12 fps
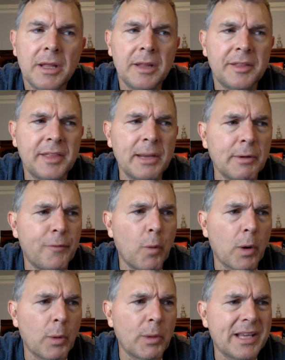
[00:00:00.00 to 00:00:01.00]
The thing with
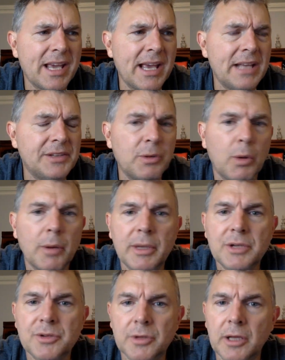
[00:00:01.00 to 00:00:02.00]
401ks, is you want to
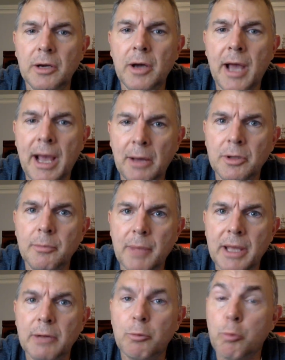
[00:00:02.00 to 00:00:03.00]
make sure they allow you to
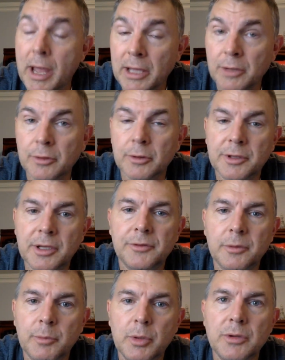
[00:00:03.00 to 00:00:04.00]
make regular
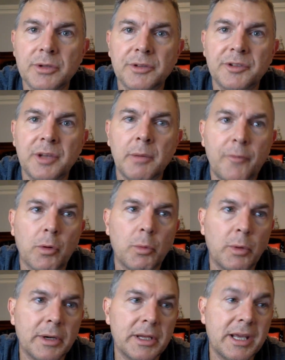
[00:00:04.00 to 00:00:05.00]
distributions. Some
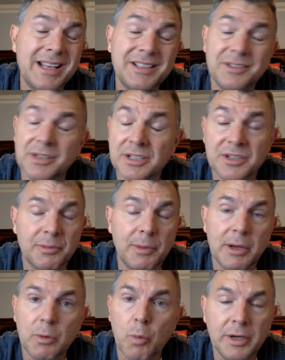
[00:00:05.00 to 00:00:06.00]
401ks you can just
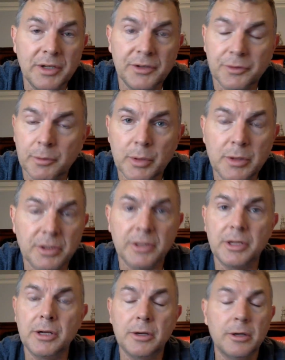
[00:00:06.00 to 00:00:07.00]
make one distribution a
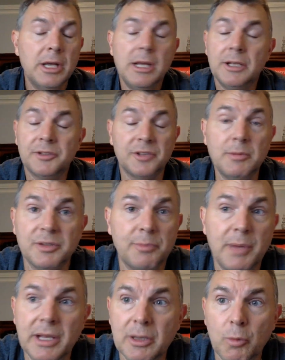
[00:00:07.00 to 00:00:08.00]
year. Some just
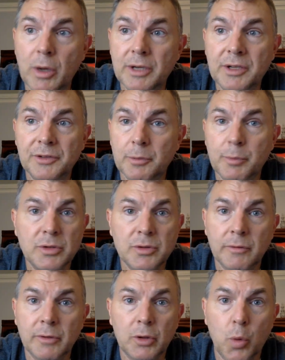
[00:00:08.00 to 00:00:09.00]
make it one
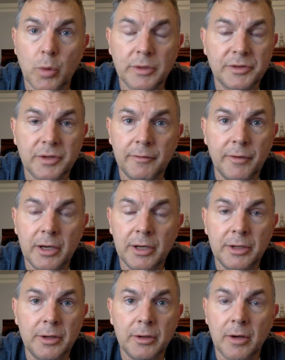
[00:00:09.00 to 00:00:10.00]
distribution over the course of
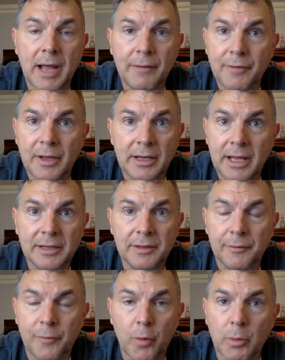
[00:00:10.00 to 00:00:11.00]
uh, your life at, at
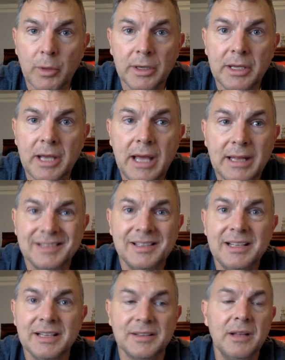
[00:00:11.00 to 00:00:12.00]
the 401k. That's
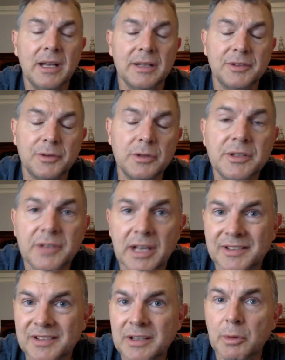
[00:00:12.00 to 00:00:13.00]
it. It's nuts. So you just got
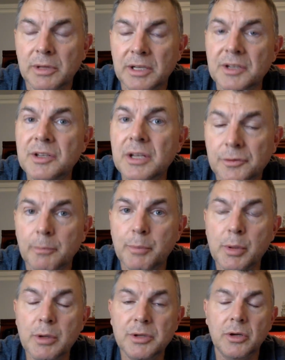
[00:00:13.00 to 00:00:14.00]
to see what the
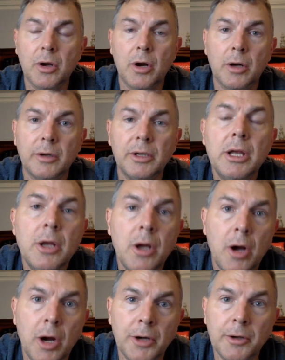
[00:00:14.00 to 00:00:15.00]
distribution are
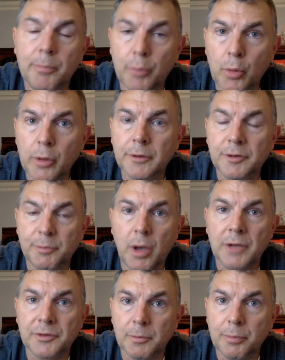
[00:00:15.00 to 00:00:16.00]
on your
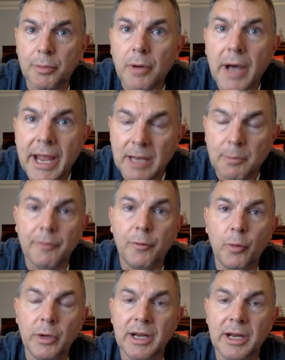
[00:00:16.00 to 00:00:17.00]
employer-sponsored plan
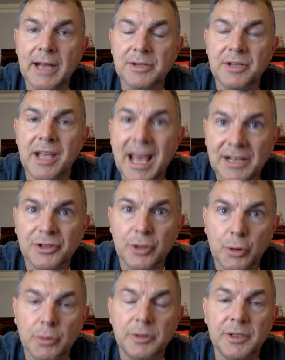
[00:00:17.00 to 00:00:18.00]
before you can actually
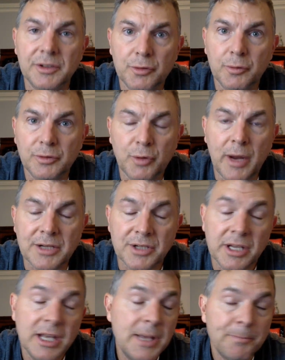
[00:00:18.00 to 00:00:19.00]
execute this
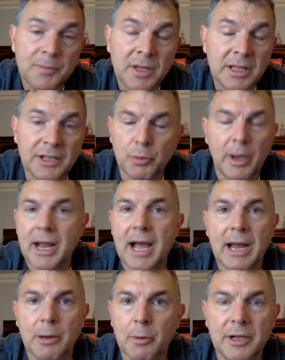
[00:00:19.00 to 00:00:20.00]
strategy. This is why an
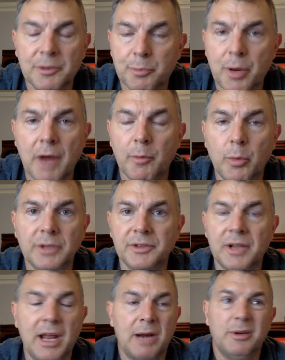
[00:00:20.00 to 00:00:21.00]
IRA is preferable because
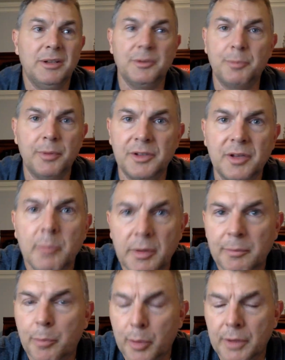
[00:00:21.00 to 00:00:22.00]
an IRA is, is can
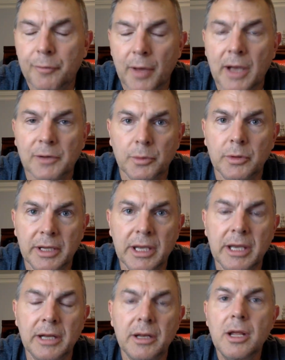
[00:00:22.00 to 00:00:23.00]
be pretty flexible.
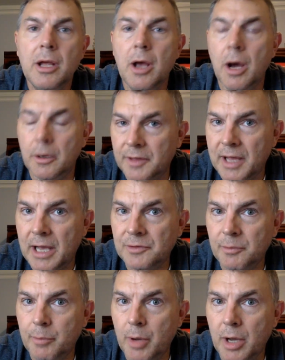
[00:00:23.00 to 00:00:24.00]
Again, hundred
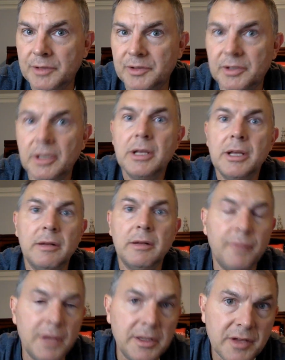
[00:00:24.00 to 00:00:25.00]
thousand bucks
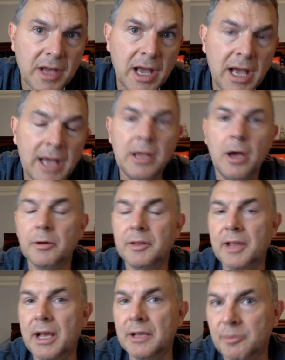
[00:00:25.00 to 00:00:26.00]
in VTI,
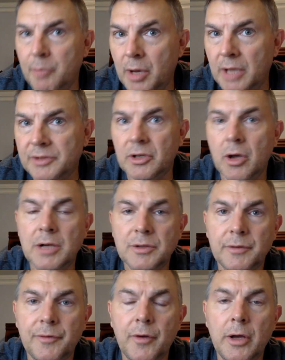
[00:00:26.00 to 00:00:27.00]
hundred thousand bucks in
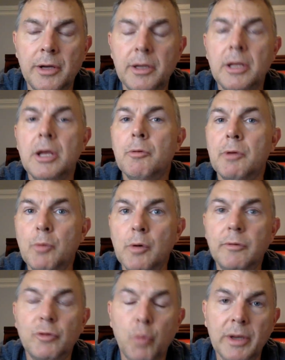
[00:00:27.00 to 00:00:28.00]
contra fund. We
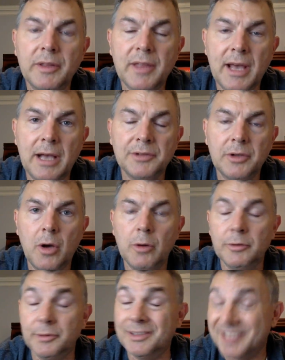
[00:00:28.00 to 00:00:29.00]
move twenty thousand
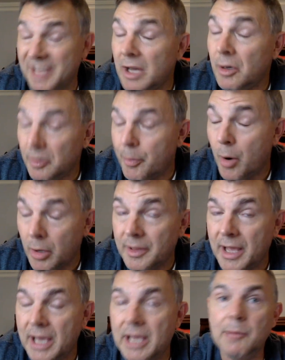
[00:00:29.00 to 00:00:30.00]
dollars. We sell part of
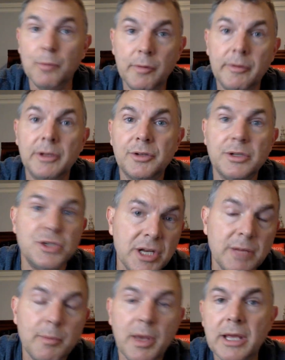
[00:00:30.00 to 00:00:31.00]
that and move it to
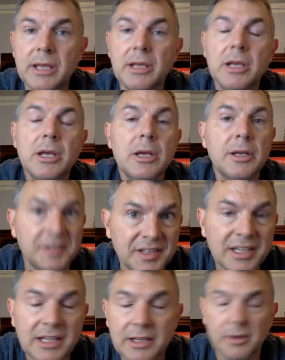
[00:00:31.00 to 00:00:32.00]
Ginnie Mae, a
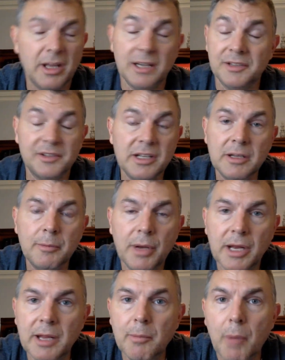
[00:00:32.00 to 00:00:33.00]
C, not a CD,
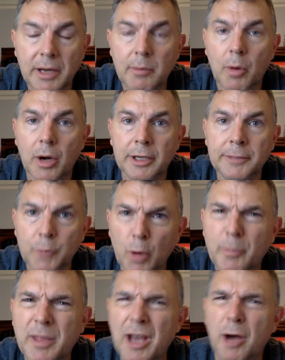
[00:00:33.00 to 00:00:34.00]
but a money market.
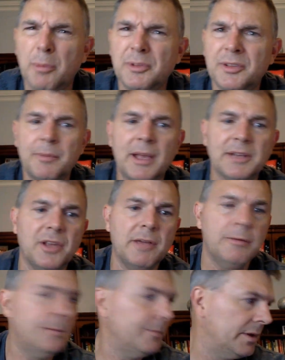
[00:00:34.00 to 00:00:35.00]
Hope that helps. Thanks,
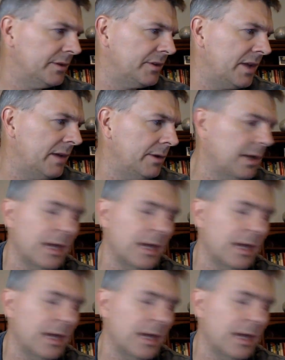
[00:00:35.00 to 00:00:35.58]
David. This is David.